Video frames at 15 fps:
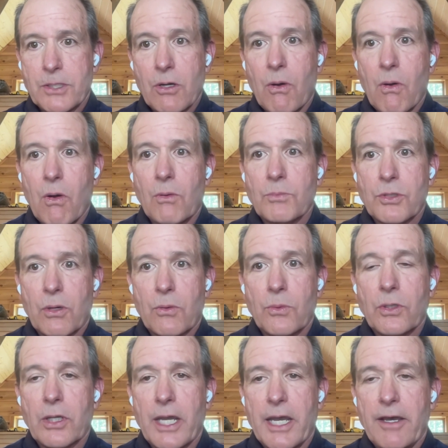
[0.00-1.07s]
home to our
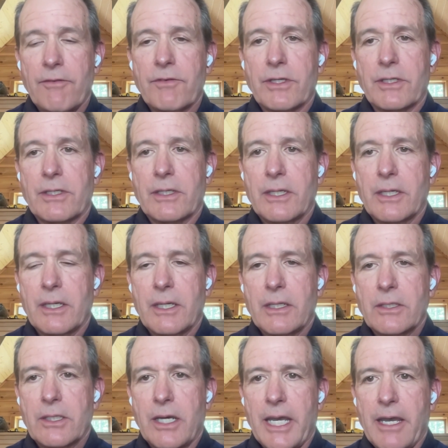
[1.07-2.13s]
real heaven
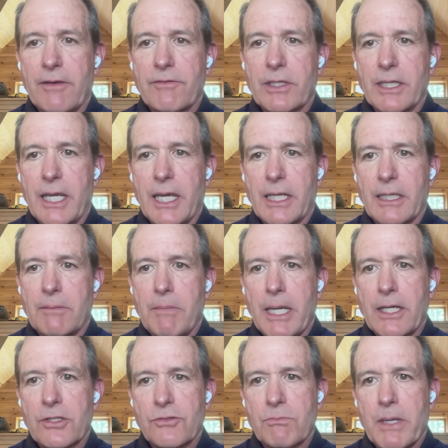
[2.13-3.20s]
to heaven and he
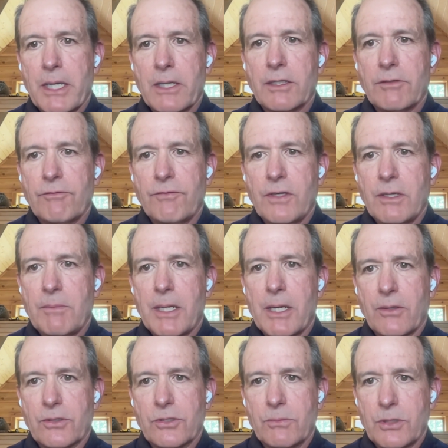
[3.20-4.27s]
made us male and
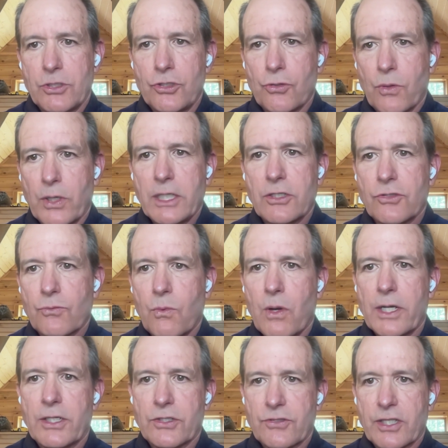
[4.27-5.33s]
female to be joined as
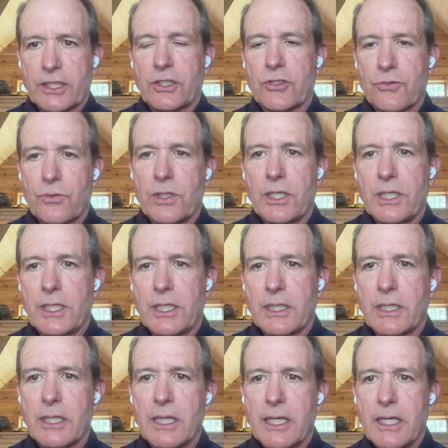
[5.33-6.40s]
one just like the trinity
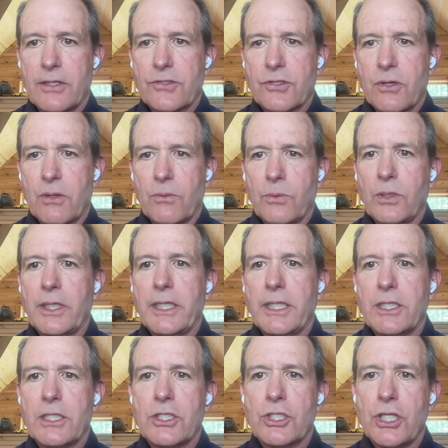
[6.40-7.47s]
and so it really
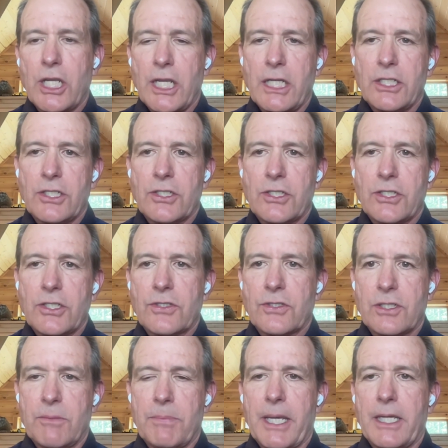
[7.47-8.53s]
changes the
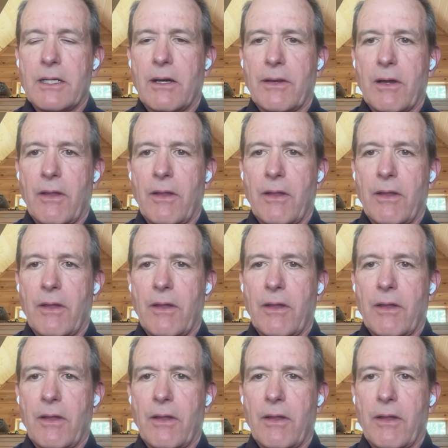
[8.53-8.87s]
debate on all